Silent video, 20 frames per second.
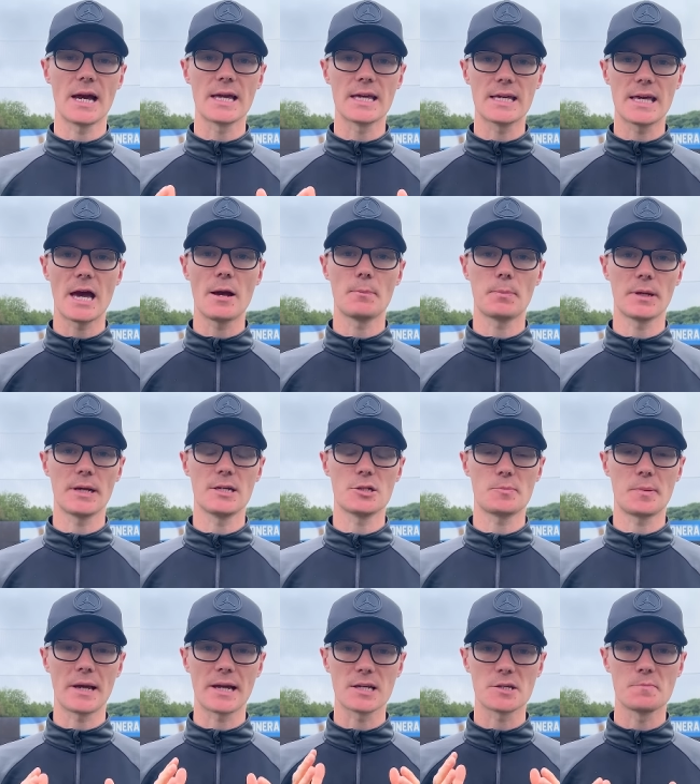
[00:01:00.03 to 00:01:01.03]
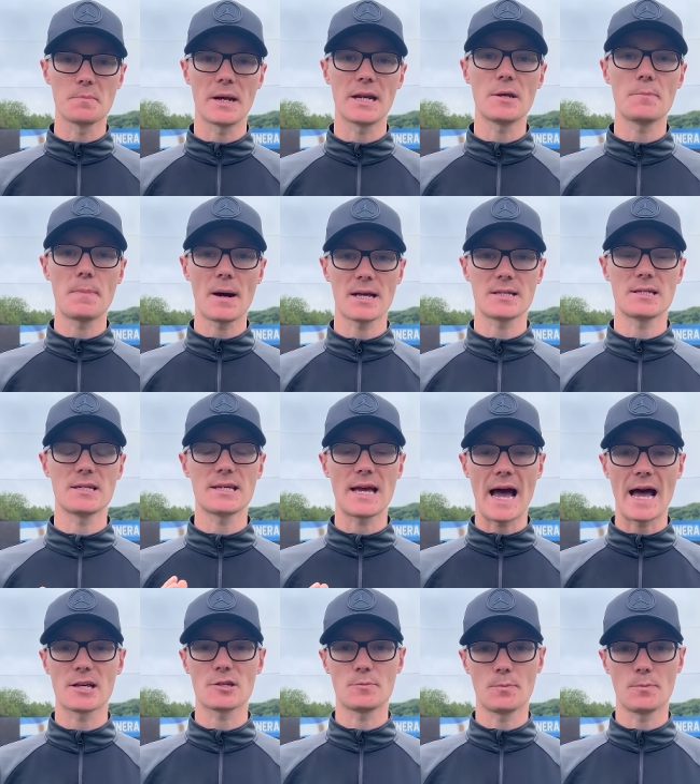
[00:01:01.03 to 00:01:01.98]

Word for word: and get players playing as many passes as